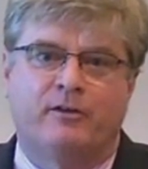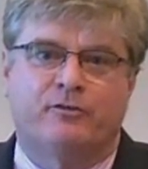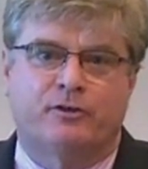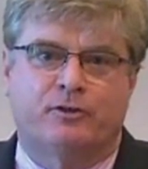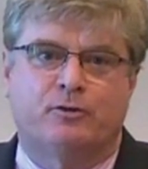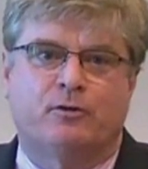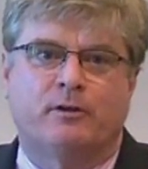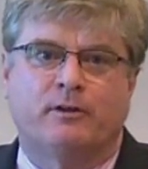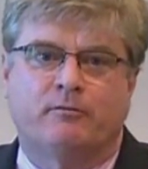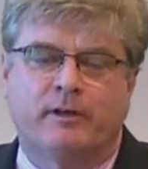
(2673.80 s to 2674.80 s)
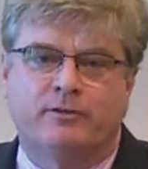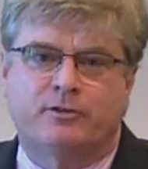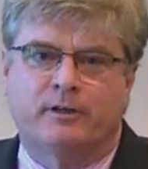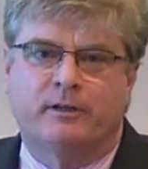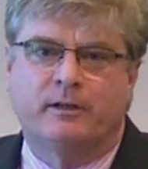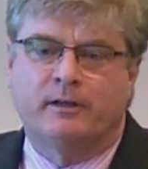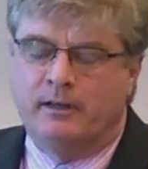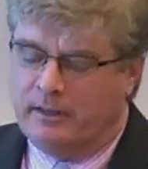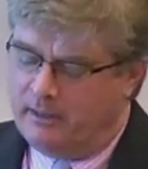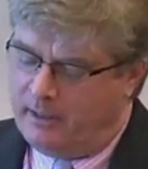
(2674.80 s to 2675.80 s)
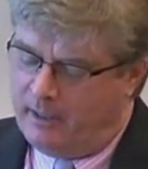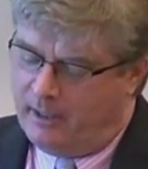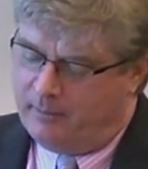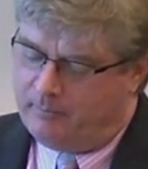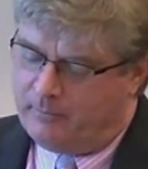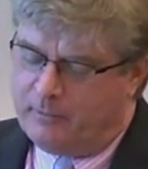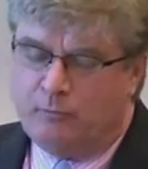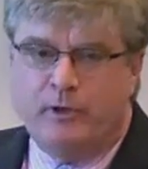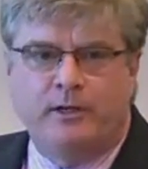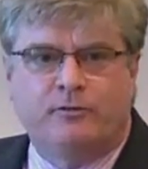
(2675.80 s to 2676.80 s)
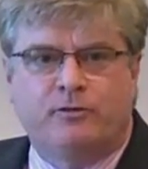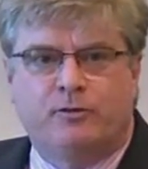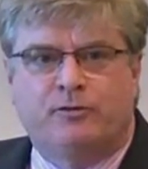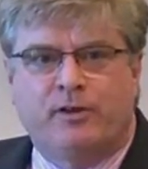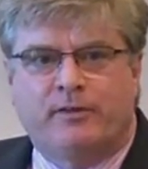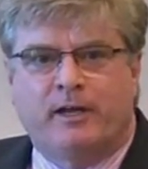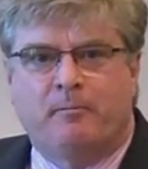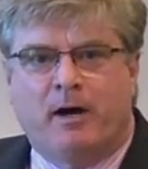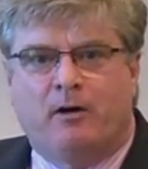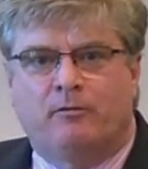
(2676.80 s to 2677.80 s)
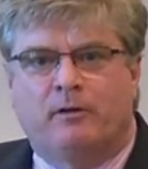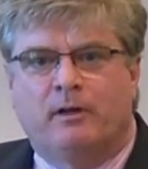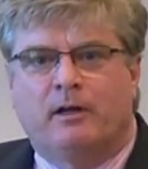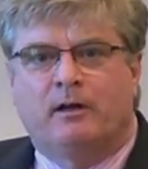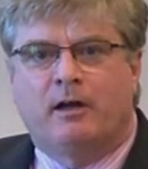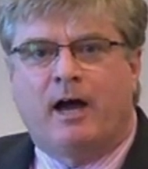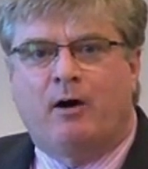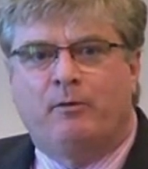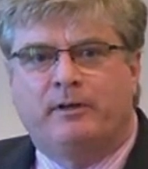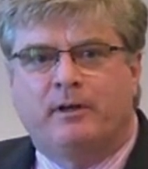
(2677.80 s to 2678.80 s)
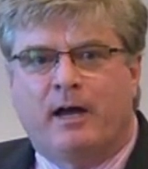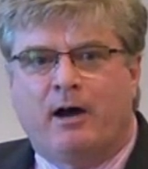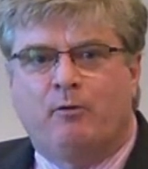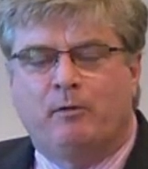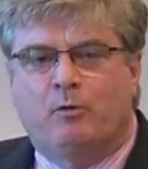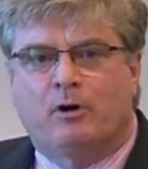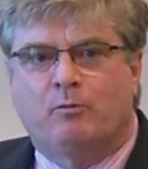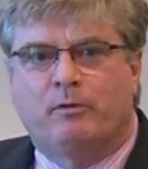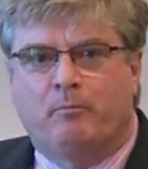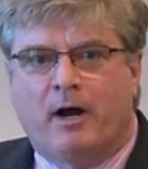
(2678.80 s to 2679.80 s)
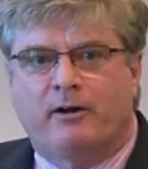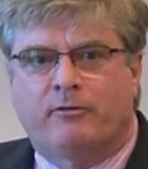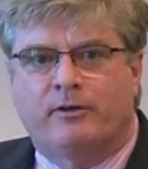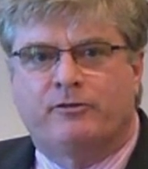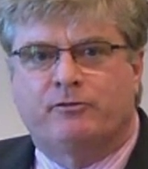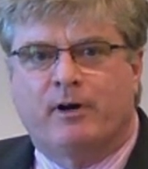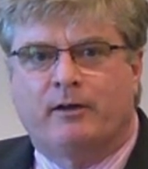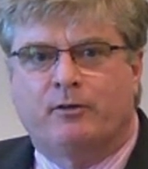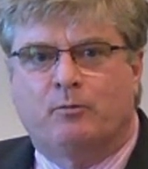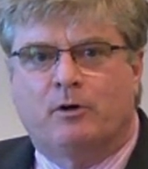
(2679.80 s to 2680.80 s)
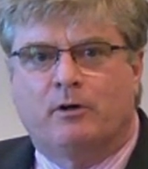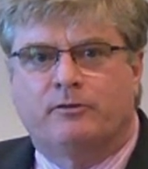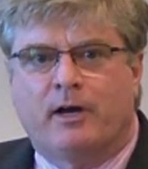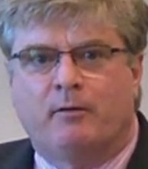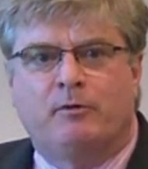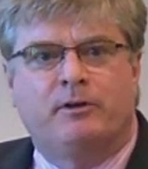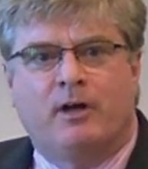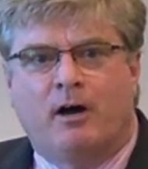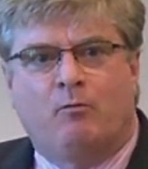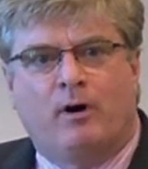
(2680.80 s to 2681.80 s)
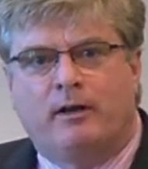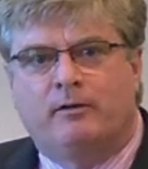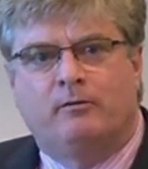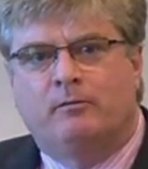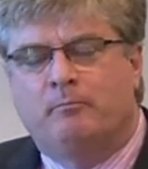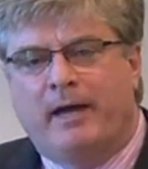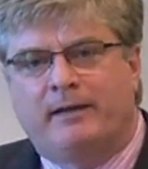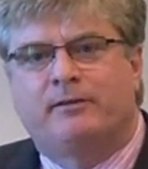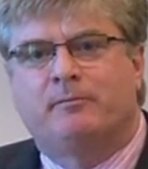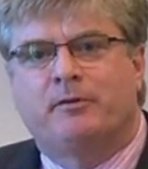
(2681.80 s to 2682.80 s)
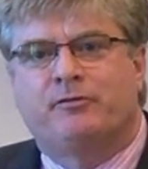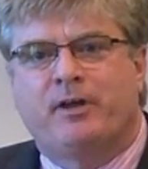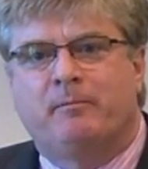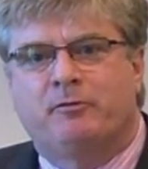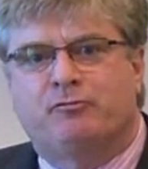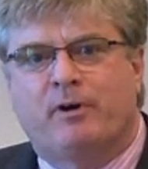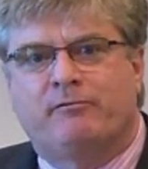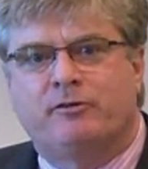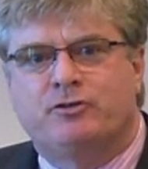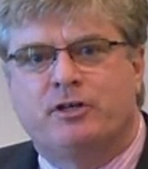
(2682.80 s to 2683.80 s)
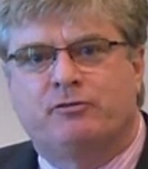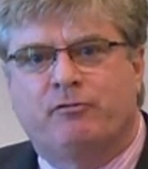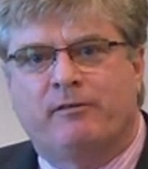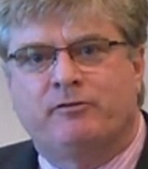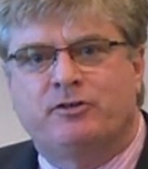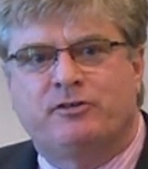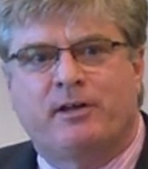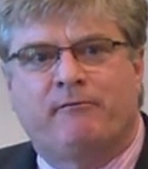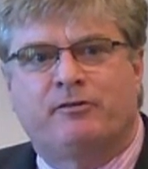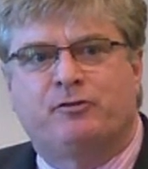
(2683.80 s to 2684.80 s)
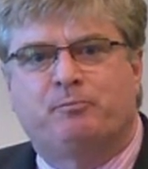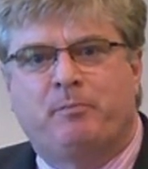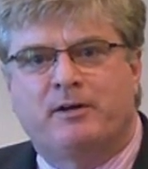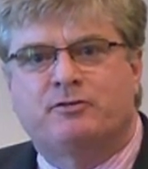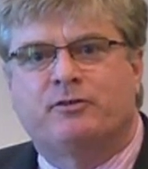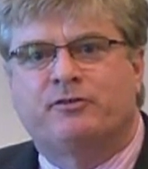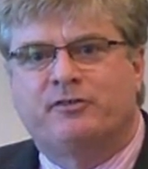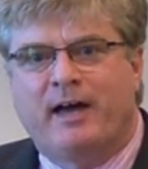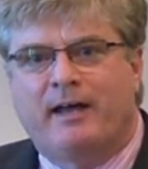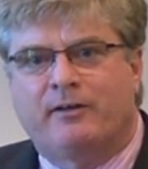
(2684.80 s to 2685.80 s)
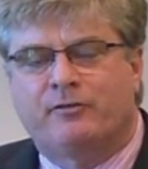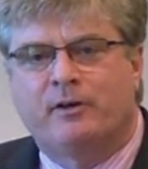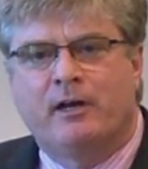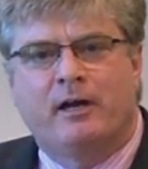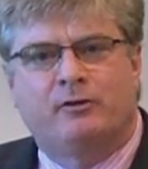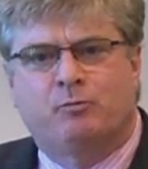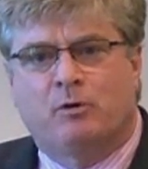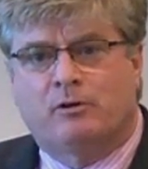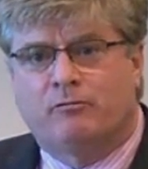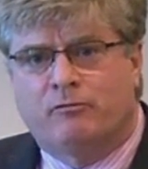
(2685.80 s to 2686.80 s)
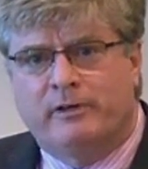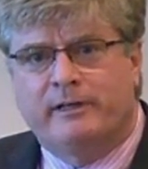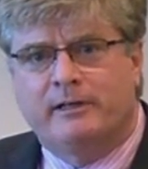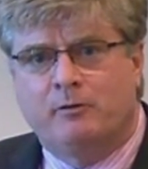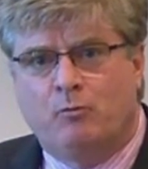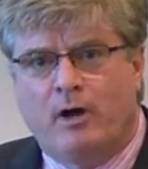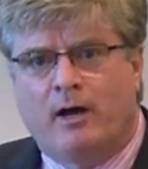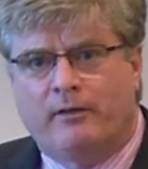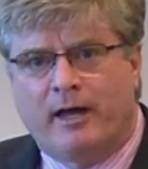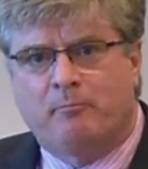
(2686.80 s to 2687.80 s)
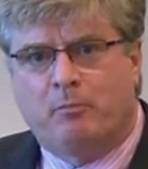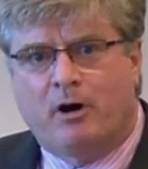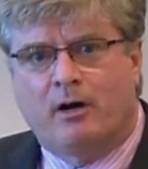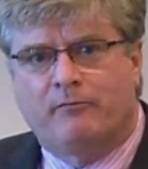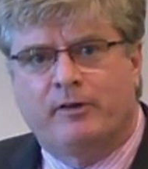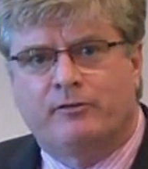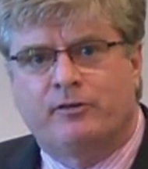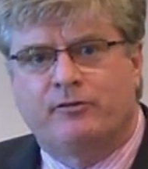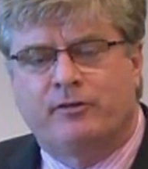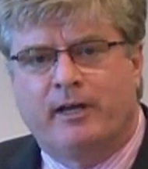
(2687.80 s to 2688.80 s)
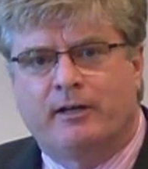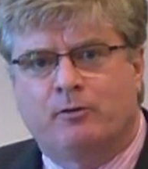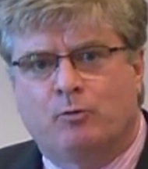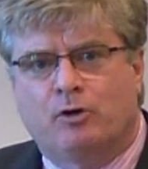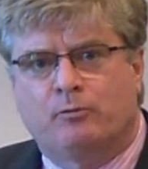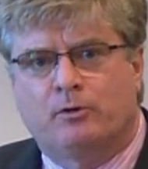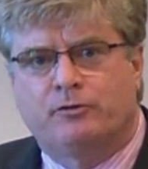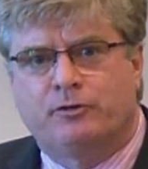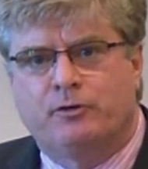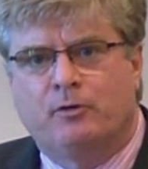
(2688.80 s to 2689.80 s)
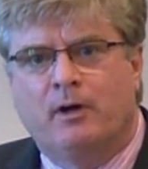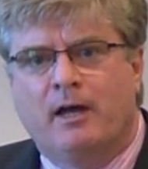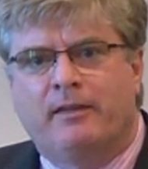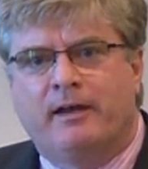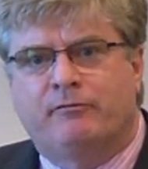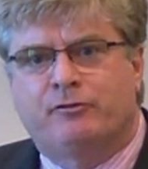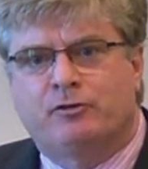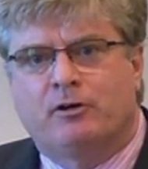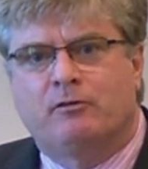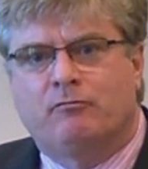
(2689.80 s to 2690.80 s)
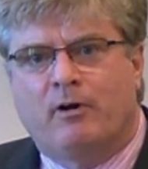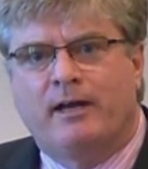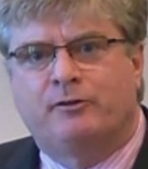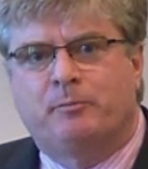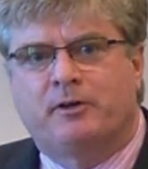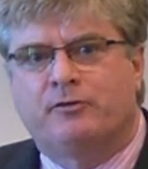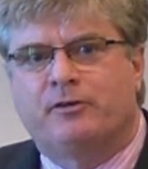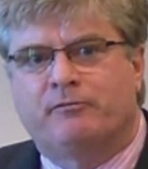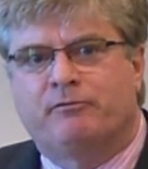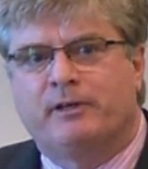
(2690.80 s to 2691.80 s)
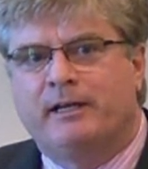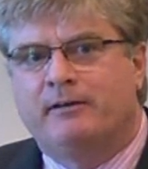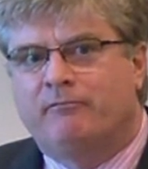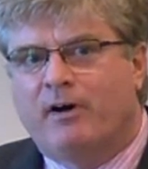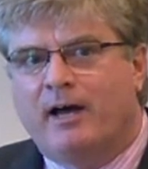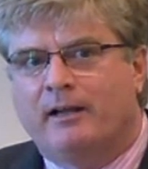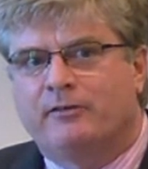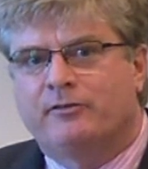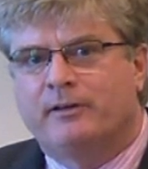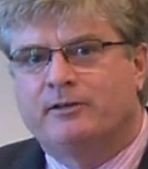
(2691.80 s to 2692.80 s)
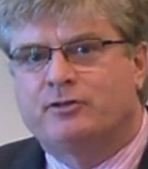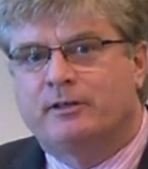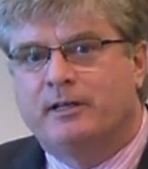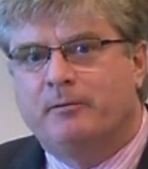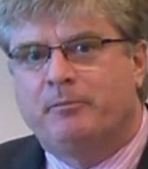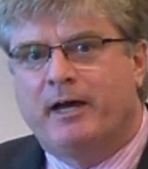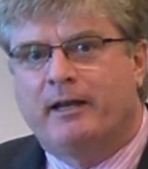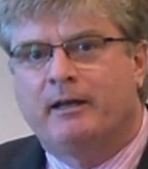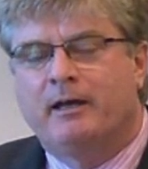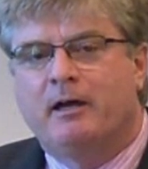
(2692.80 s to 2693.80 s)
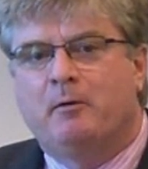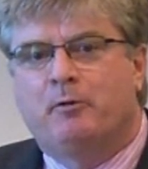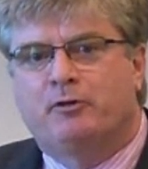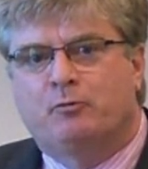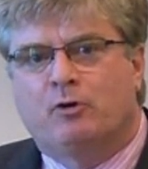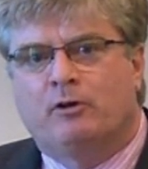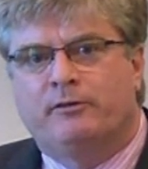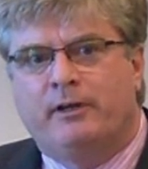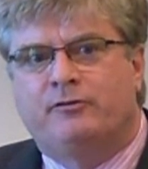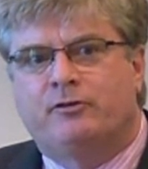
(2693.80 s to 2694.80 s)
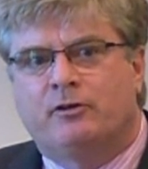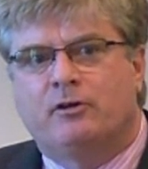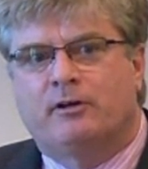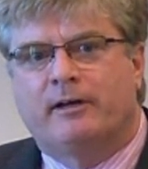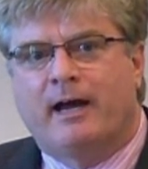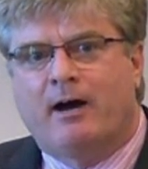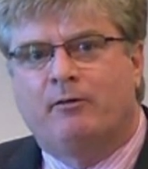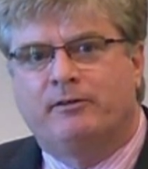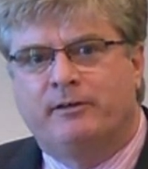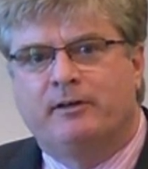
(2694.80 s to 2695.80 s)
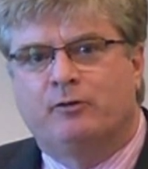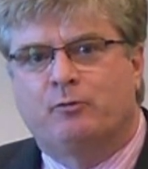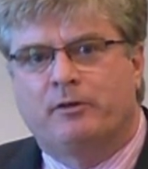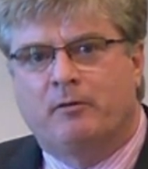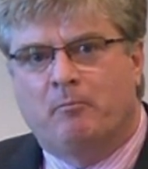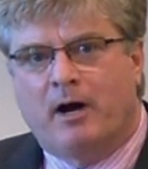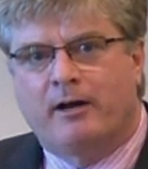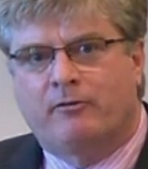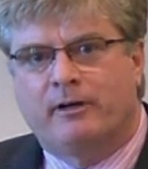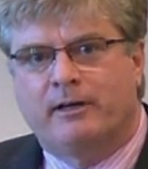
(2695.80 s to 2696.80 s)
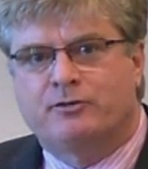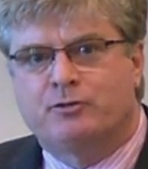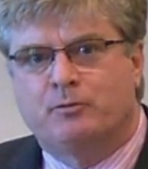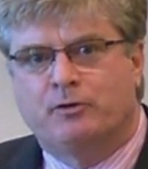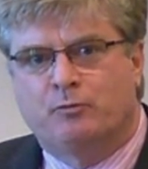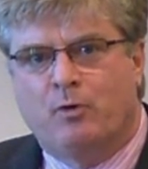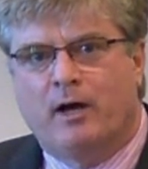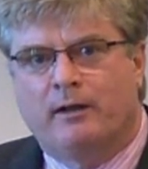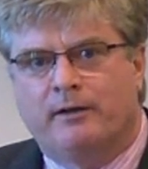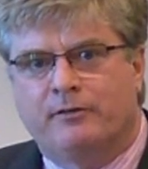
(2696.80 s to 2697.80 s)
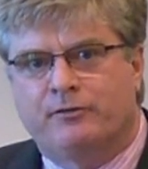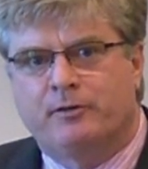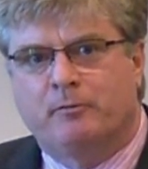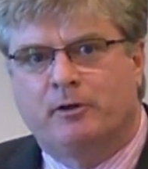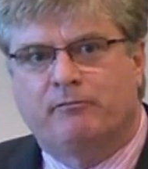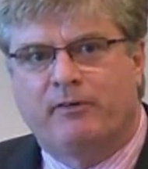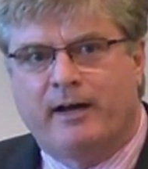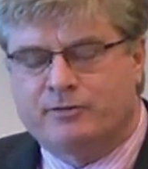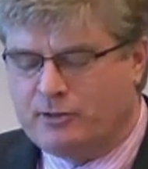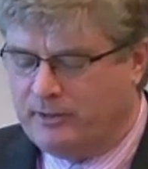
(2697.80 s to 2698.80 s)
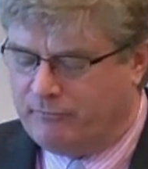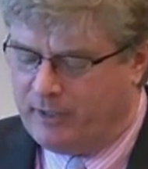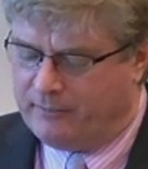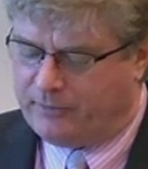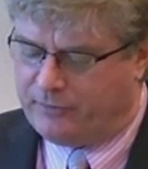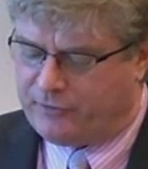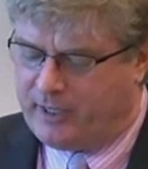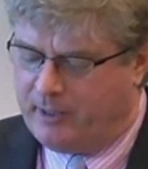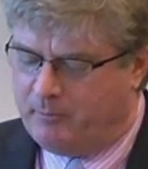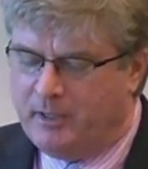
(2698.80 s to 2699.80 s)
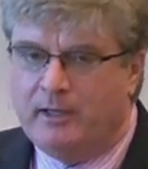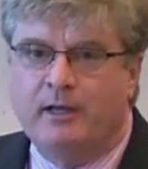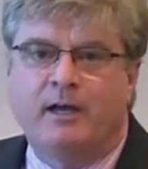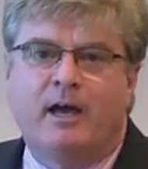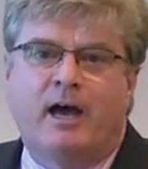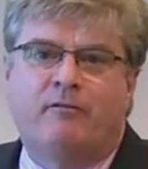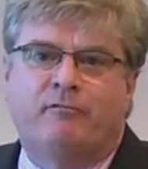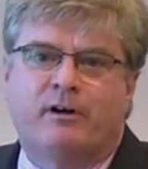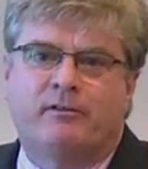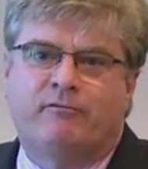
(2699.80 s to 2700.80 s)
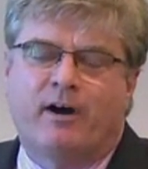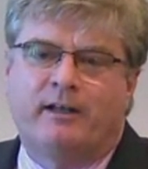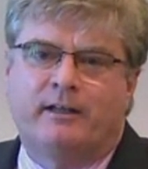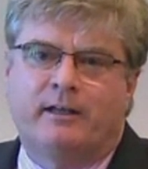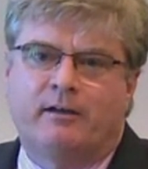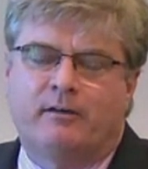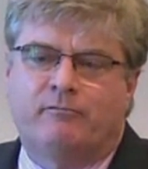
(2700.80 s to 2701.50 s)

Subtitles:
and secure in the region. We need to do something about how we work with migrants around the world. I would not want to make them the same as refugees. Refugees have a special status. It's worked really well, that part of it, since the end of World War II. They have certain rights because they're fleeing violence, and they should keep that. But the world needs to look at how it deals with the migrant issue as well in a similar fashion, if not the same. And very finally,